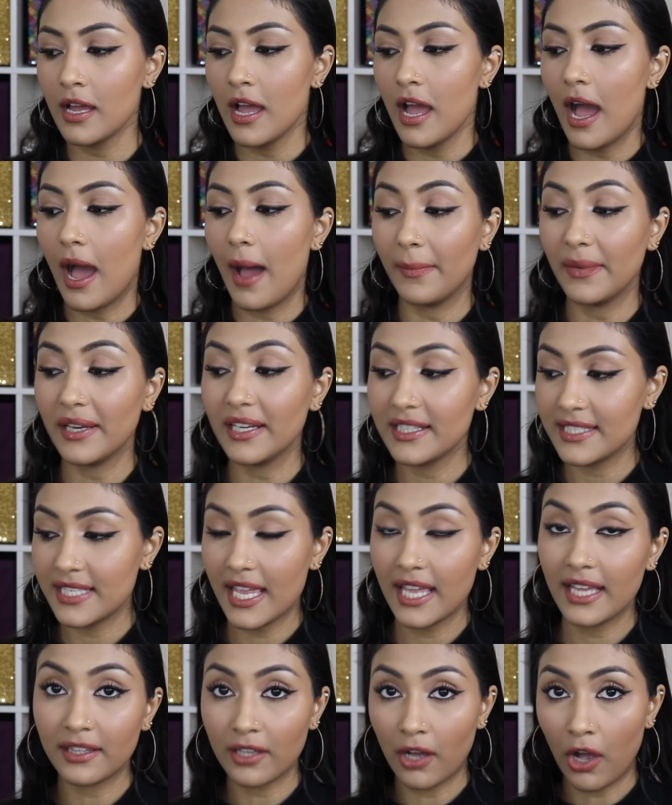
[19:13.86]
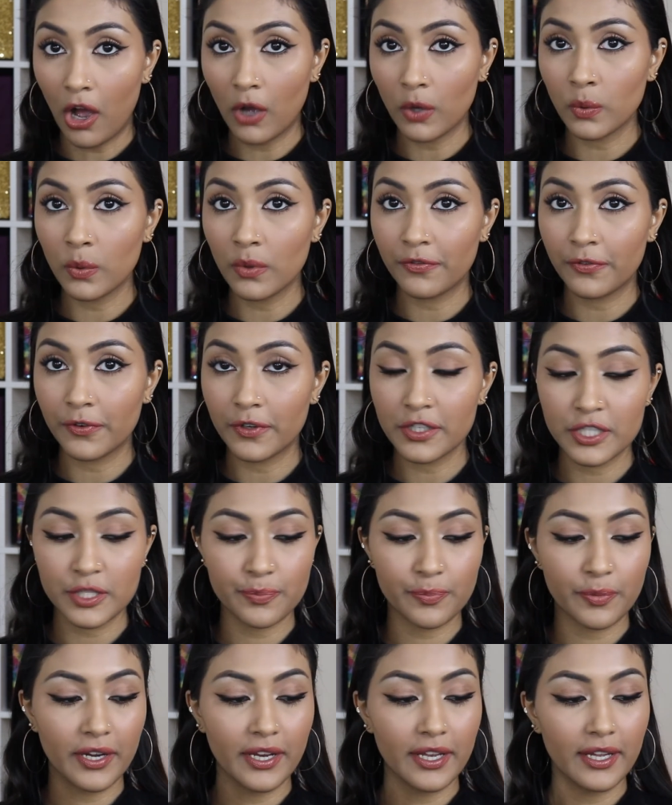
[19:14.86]
I'm going to take the Aquaphor
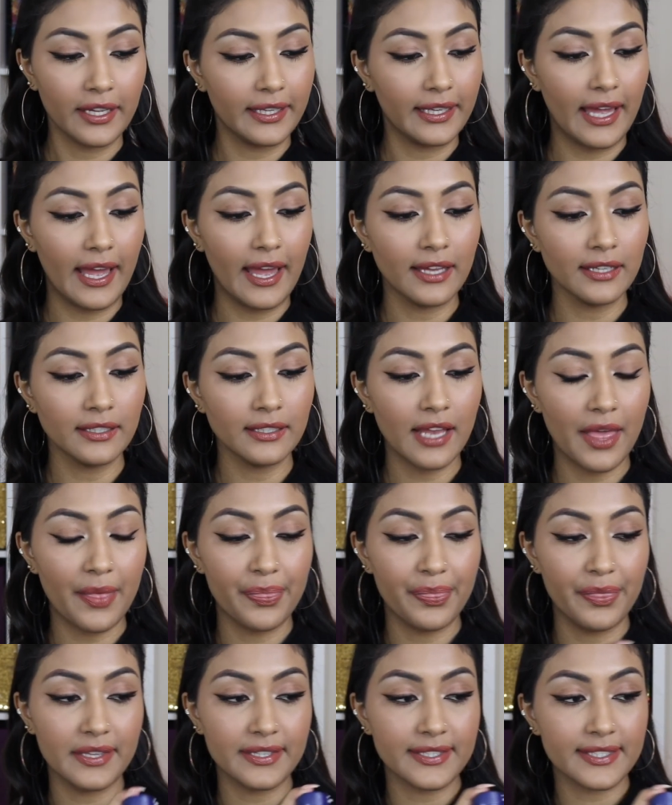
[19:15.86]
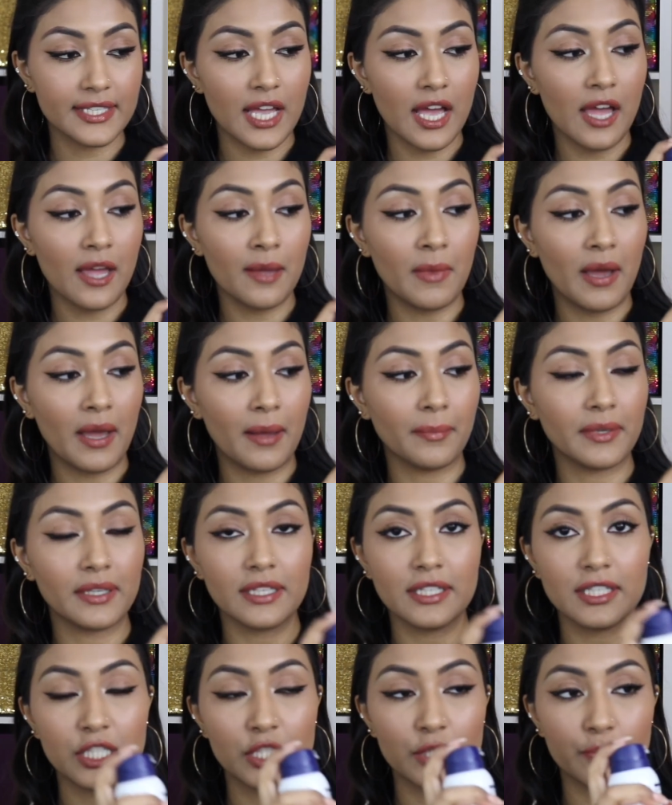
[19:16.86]
spray again, and this time I'm going
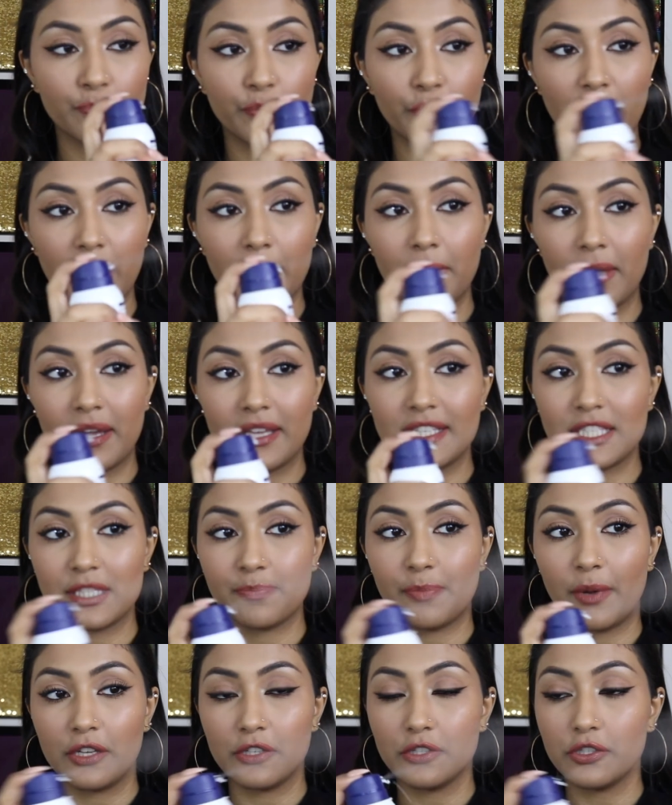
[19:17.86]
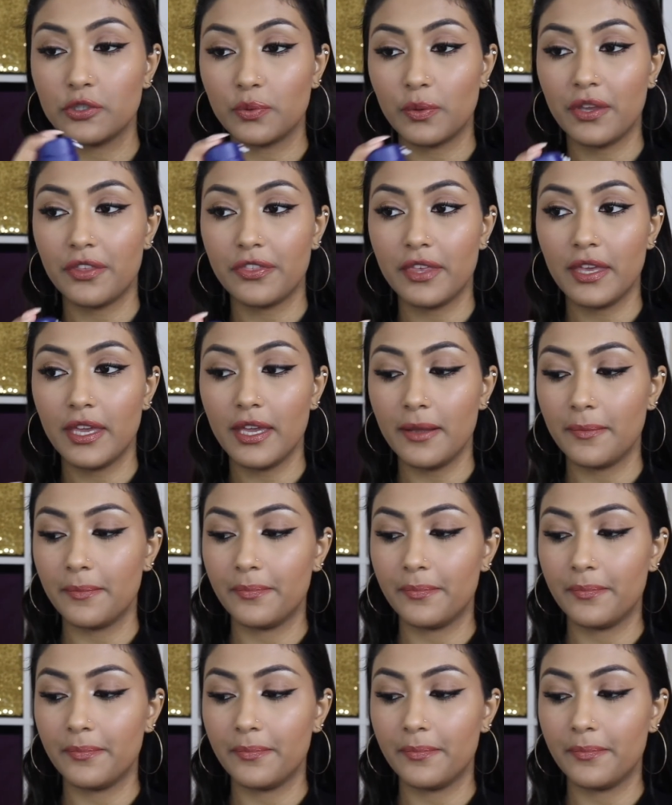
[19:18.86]
to spray my sponge with it